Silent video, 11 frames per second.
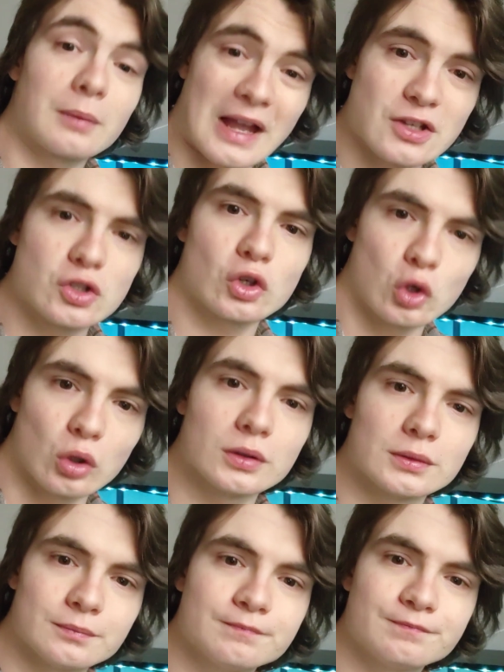catching a
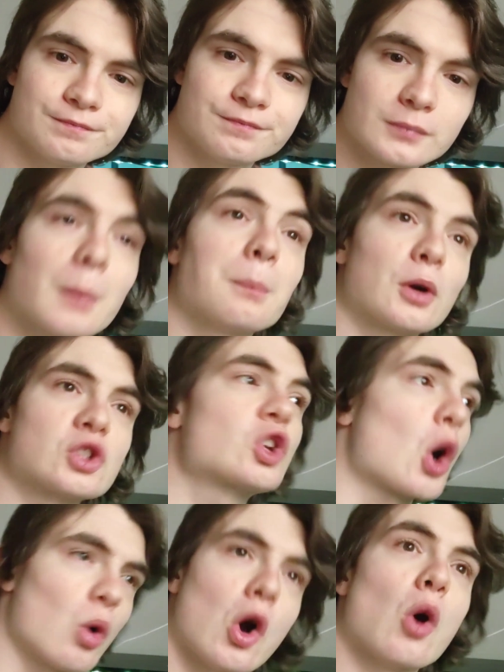cold. Birds
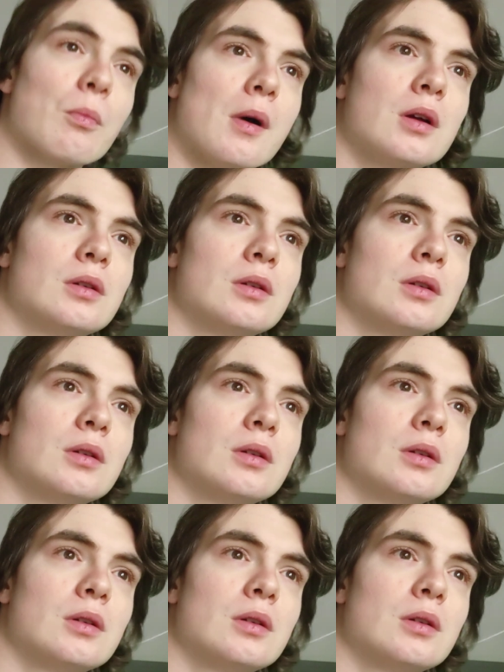go home.